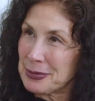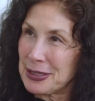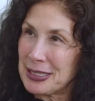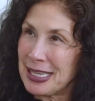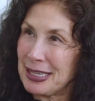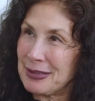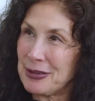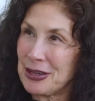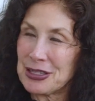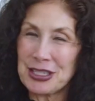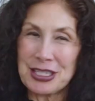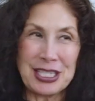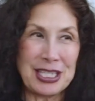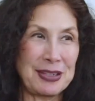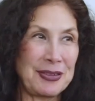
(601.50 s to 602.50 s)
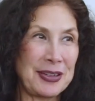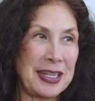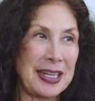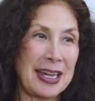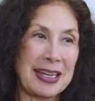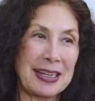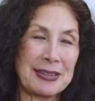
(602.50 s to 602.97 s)
one night watching
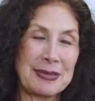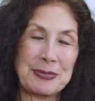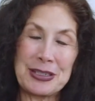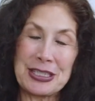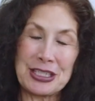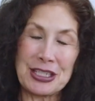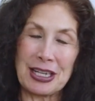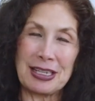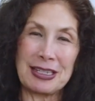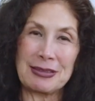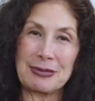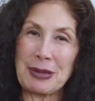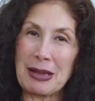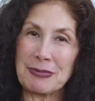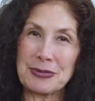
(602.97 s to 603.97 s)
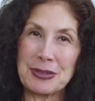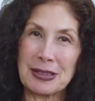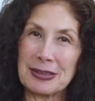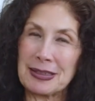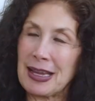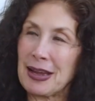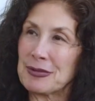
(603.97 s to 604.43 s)
TV, and which
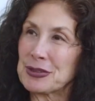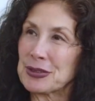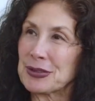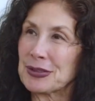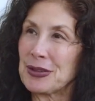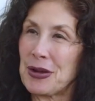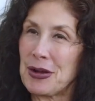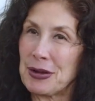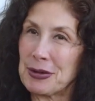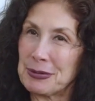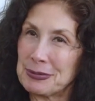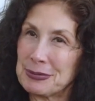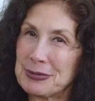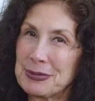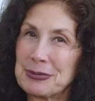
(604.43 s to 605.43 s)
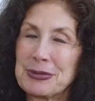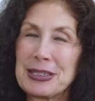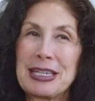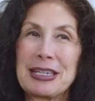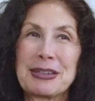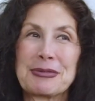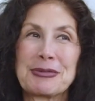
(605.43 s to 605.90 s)
after a long
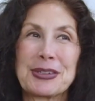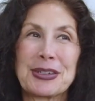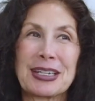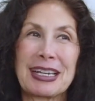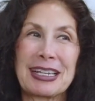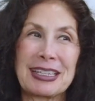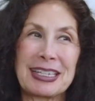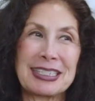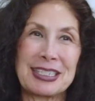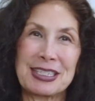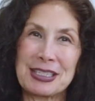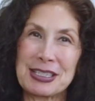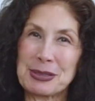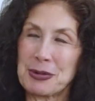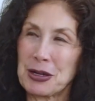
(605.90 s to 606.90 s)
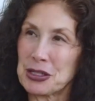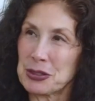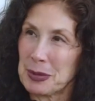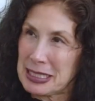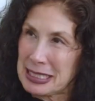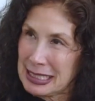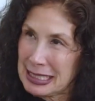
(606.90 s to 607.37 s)
week of work, I like to just watch
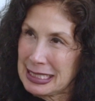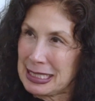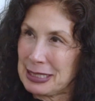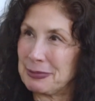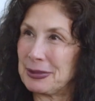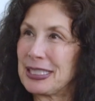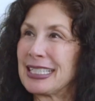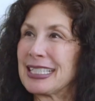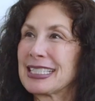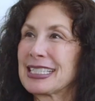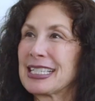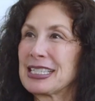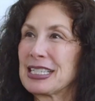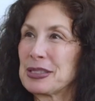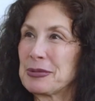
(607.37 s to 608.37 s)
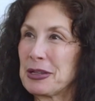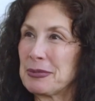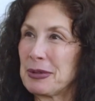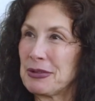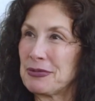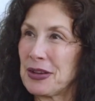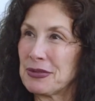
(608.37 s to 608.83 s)
my 60 Minutes because it's one of
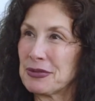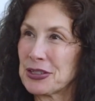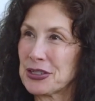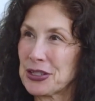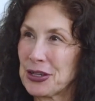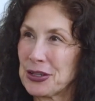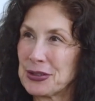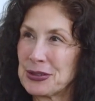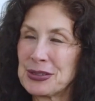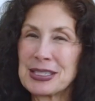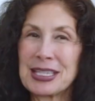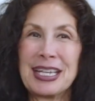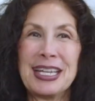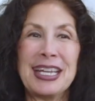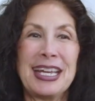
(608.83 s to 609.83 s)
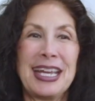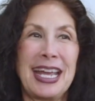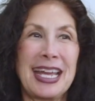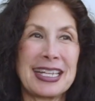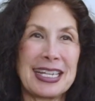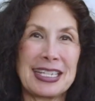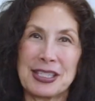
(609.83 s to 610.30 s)
my favorite shows.
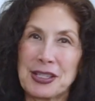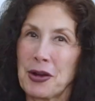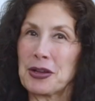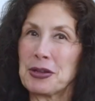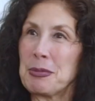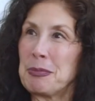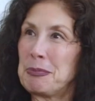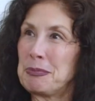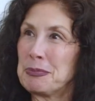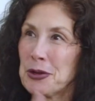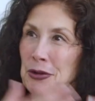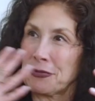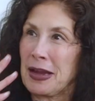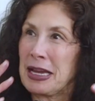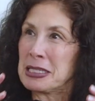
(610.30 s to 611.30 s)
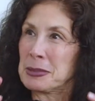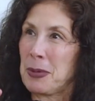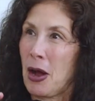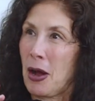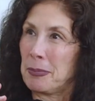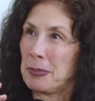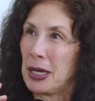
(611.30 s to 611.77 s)
And I saw your face
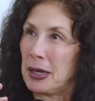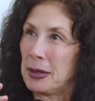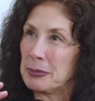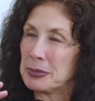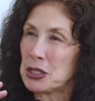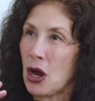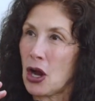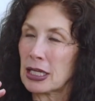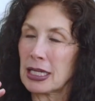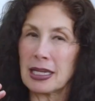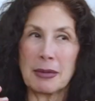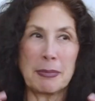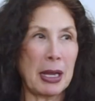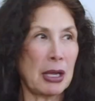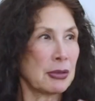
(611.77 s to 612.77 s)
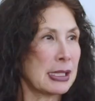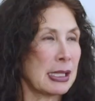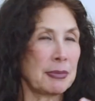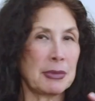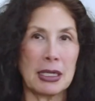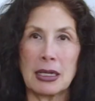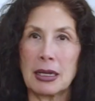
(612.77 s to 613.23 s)
pop up talking about
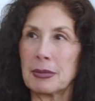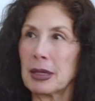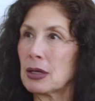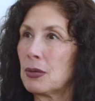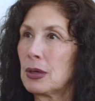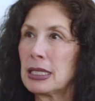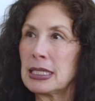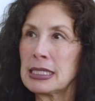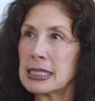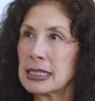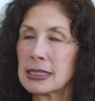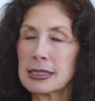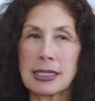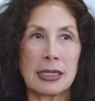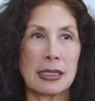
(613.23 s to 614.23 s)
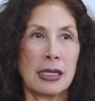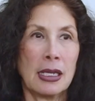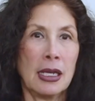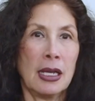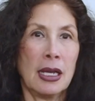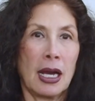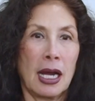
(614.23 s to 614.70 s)
something, and I'm like, "What is this?" And
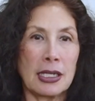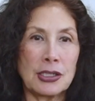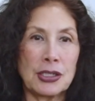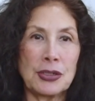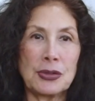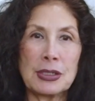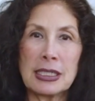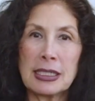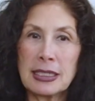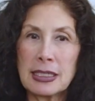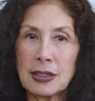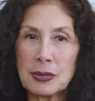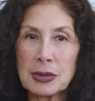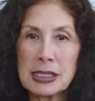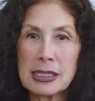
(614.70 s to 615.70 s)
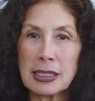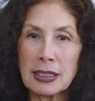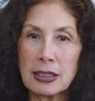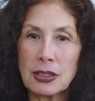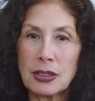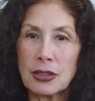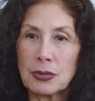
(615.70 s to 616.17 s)
I tuned in, and it was
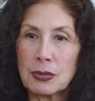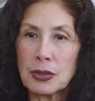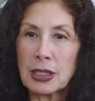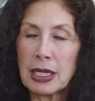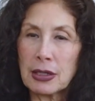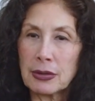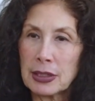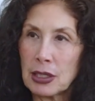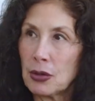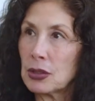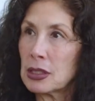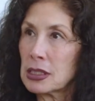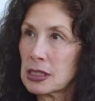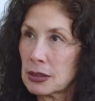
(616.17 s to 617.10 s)
Carrie Otis